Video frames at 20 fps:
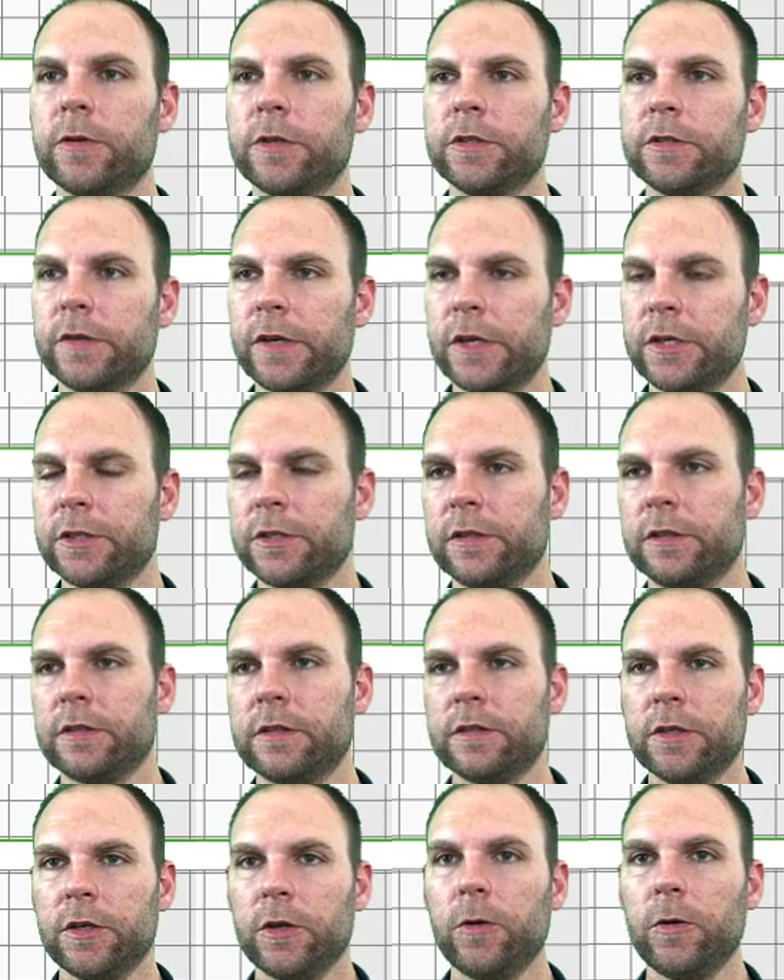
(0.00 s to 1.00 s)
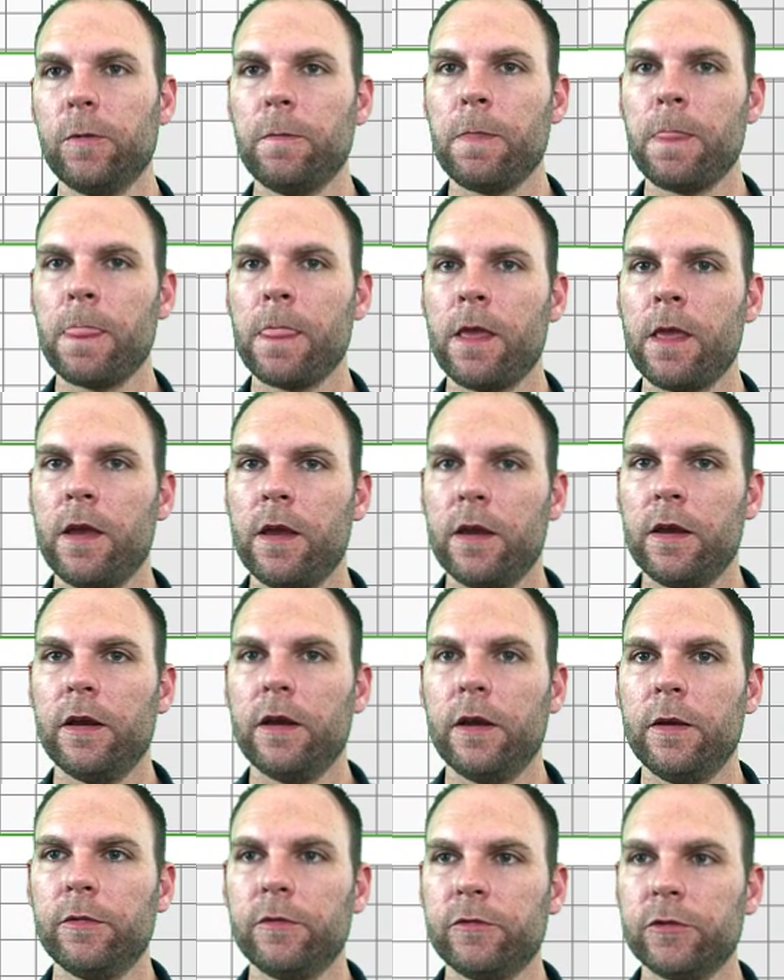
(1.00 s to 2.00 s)
our reservations. So
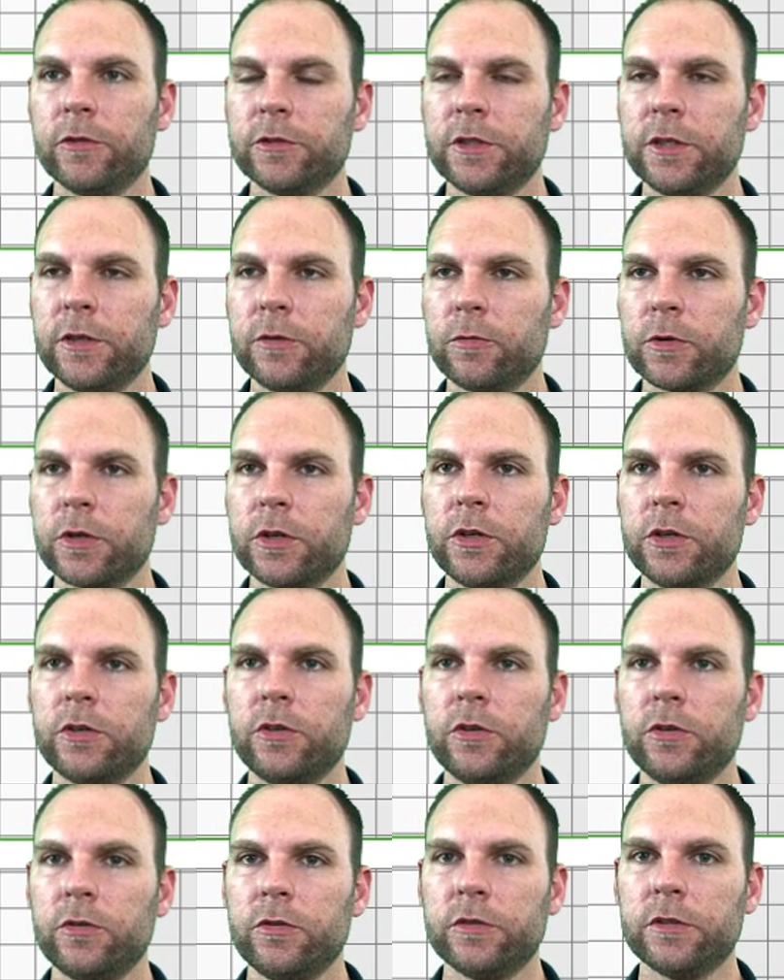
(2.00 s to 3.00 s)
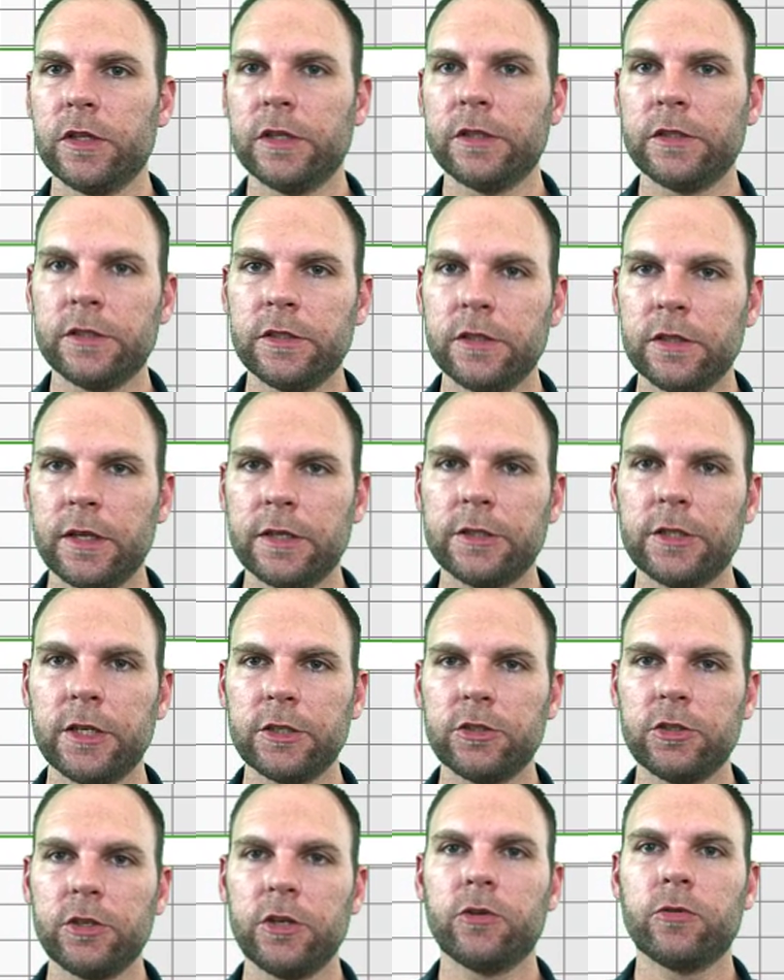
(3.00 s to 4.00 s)
the first thing we're going to do is
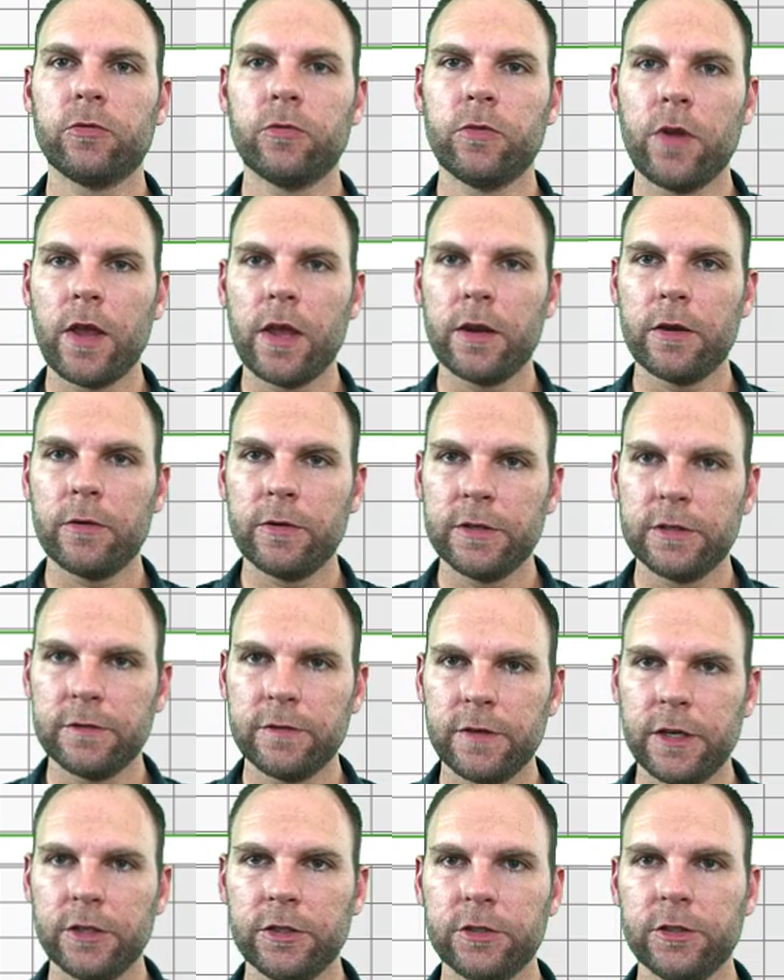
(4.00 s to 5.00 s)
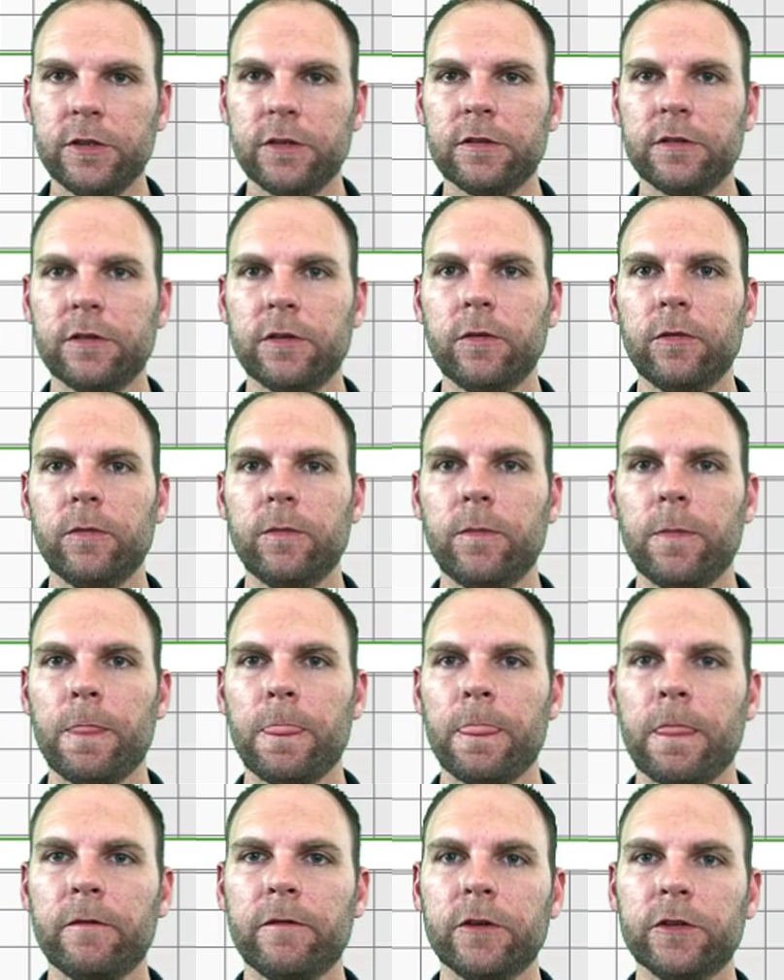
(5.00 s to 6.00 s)
let's actually create a reservation. So
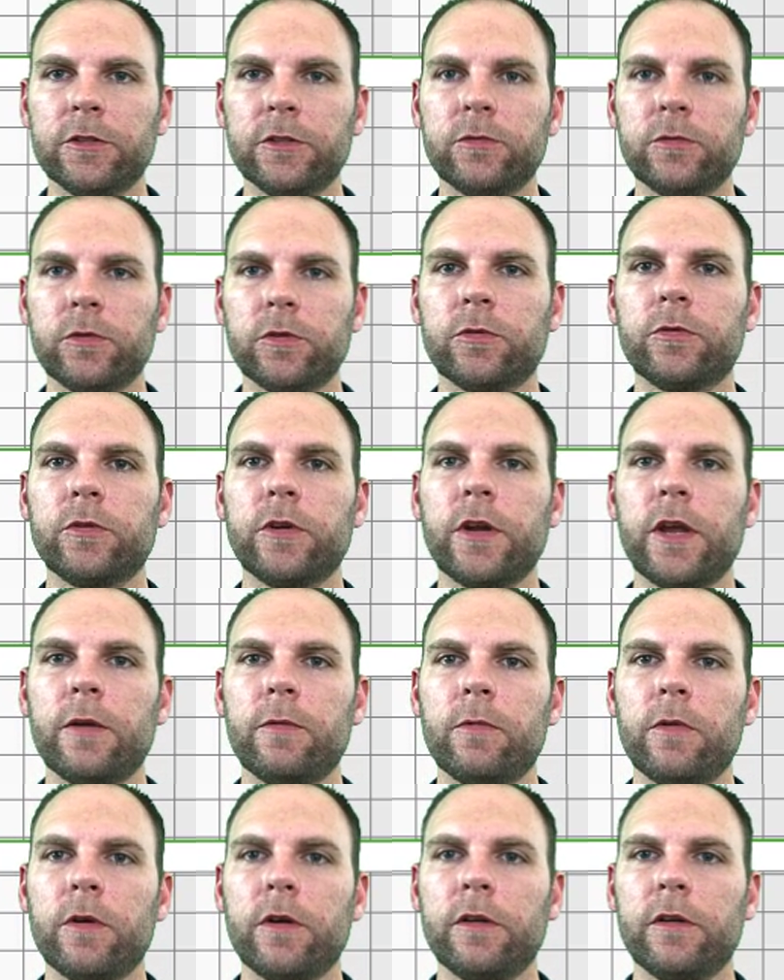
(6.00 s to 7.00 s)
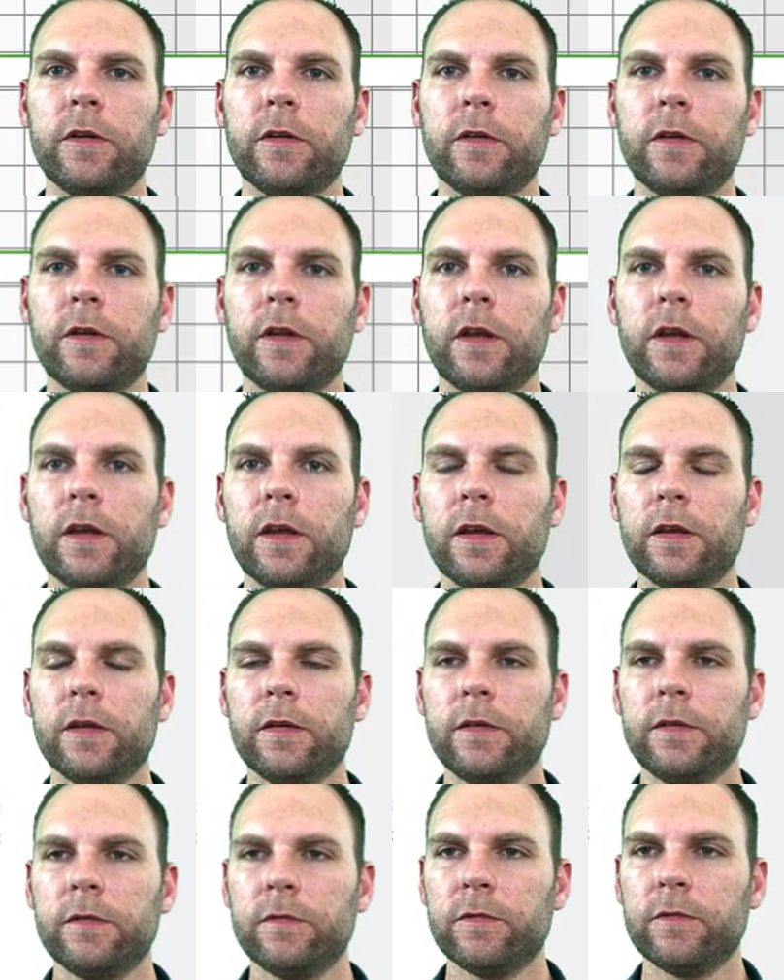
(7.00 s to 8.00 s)
first we'll create one
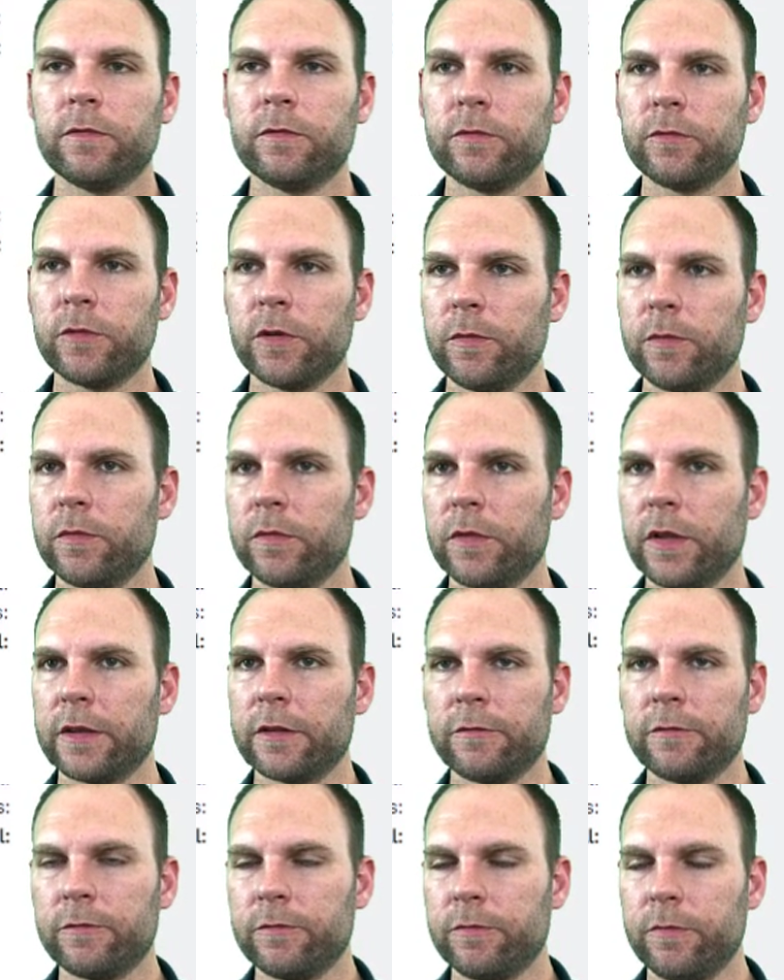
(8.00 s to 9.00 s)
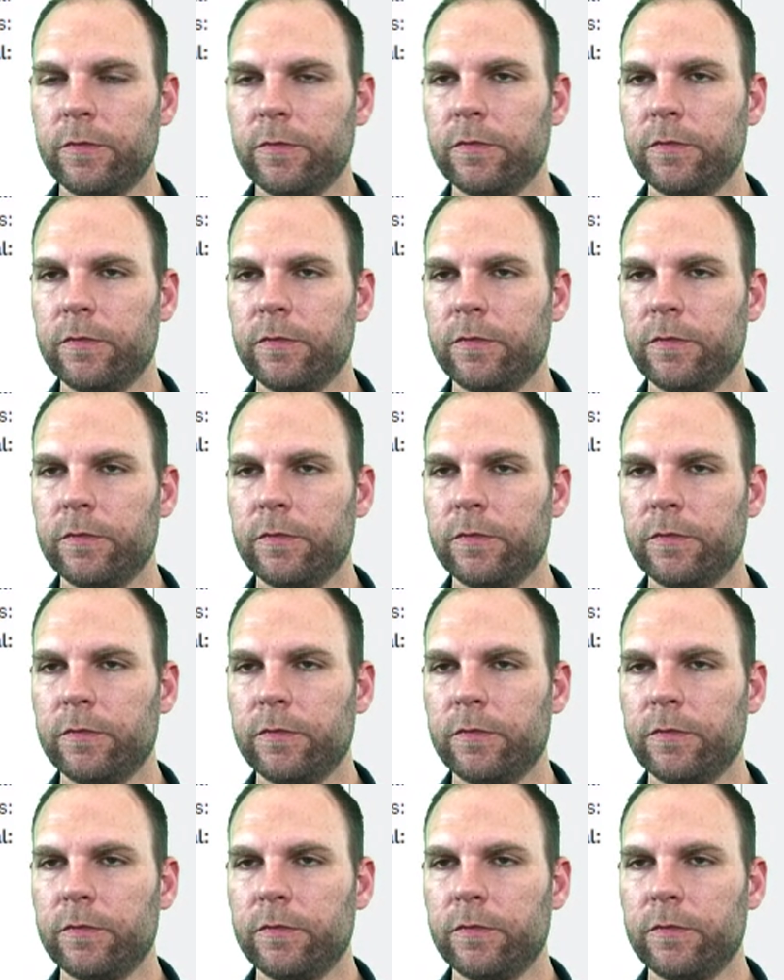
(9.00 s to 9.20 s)
from like the